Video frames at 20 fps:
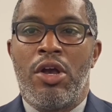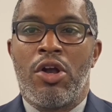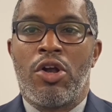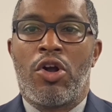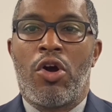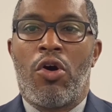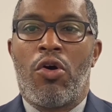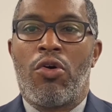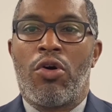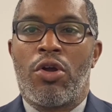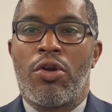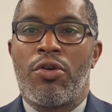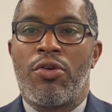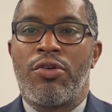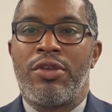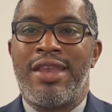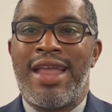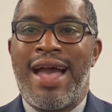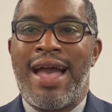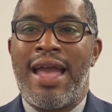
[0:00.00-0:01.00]
Cole
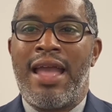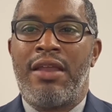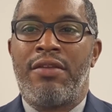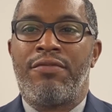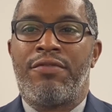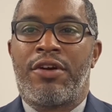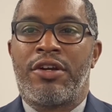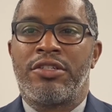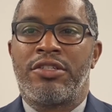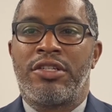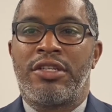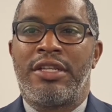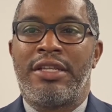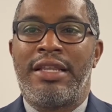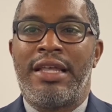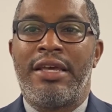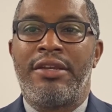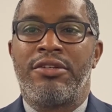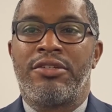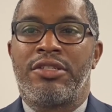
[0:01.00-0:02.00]
earned 9 varsity
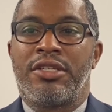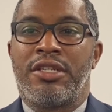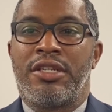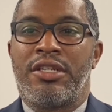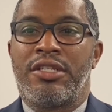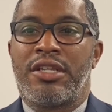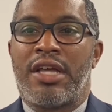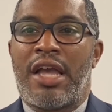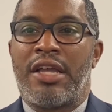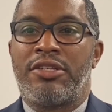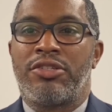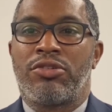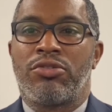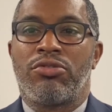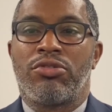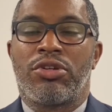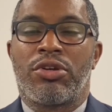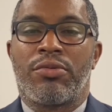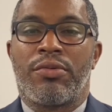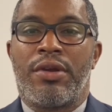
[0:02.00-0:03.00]
letters in his high
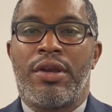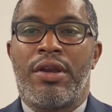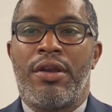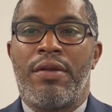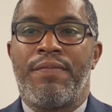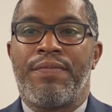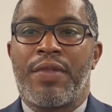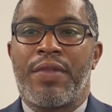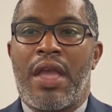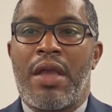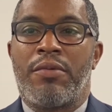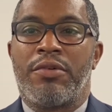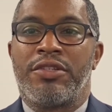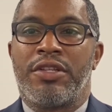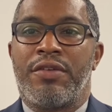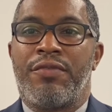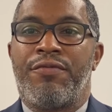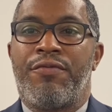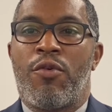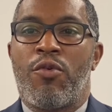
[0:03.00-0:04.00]
school career and was
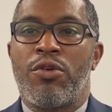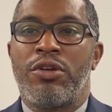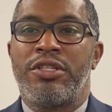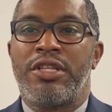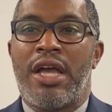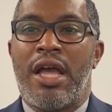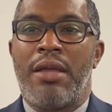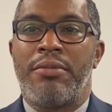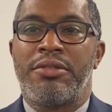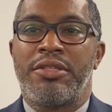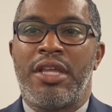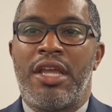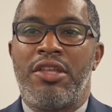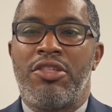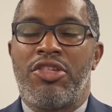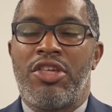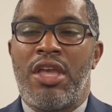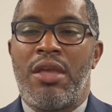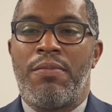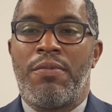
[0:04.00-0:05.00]
a 4-time state
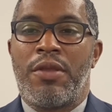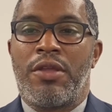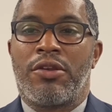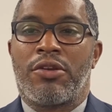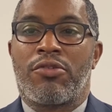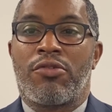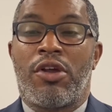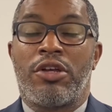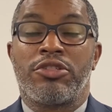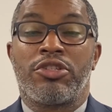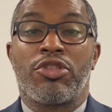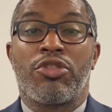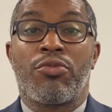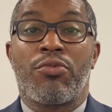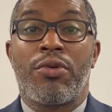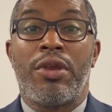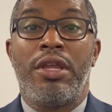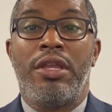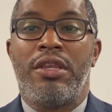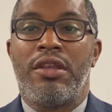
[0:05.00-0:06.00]
champion across
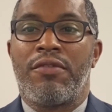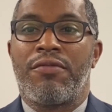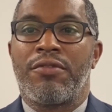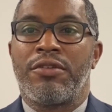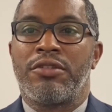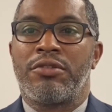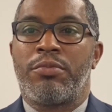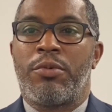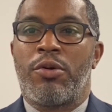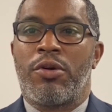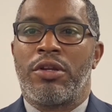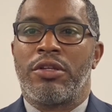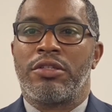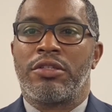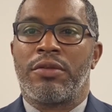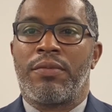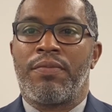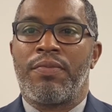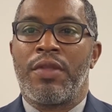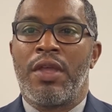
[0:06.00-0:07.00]
3 different
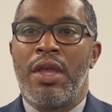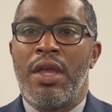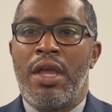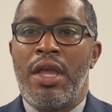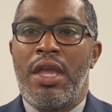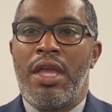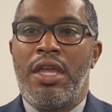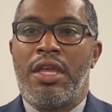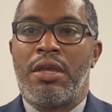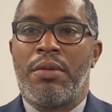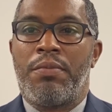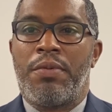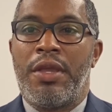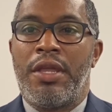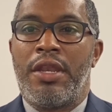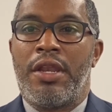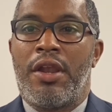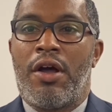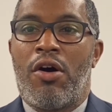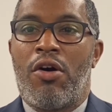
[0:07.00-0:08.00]
sports. He
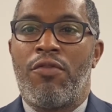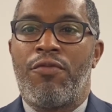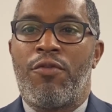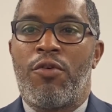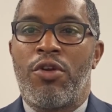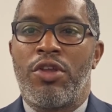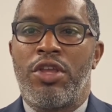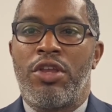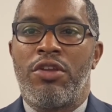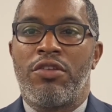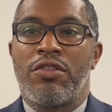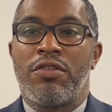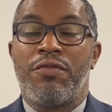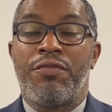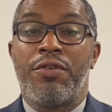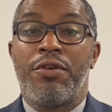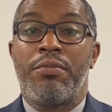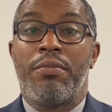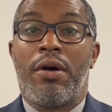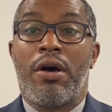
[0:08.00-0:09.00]
competed all 4 years in
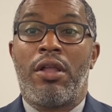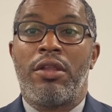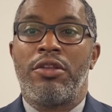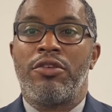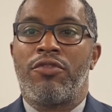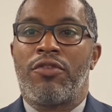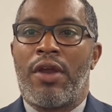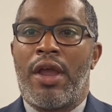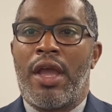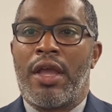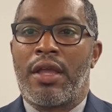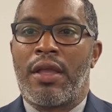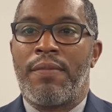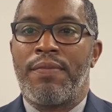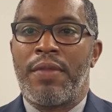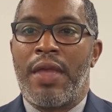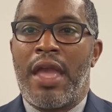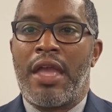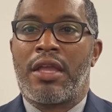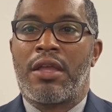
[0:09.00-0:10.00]
football and track
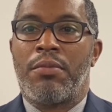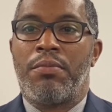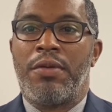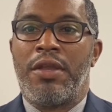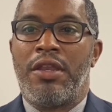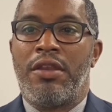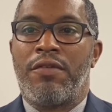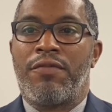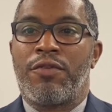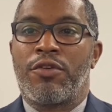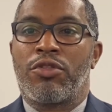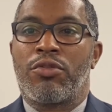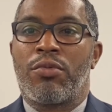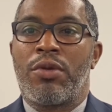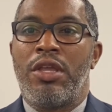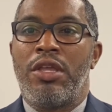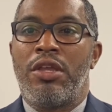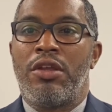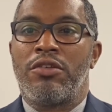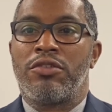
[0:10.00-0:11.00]
and competed for
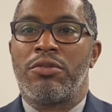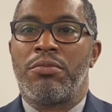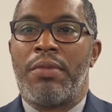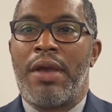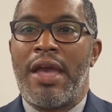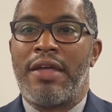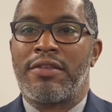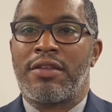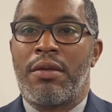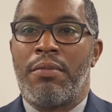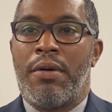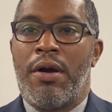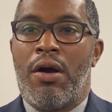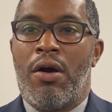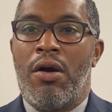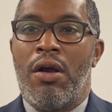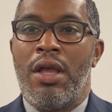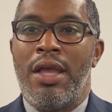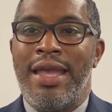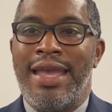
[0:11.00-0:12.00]
3 years in
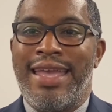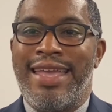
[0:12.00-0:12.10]
basketball.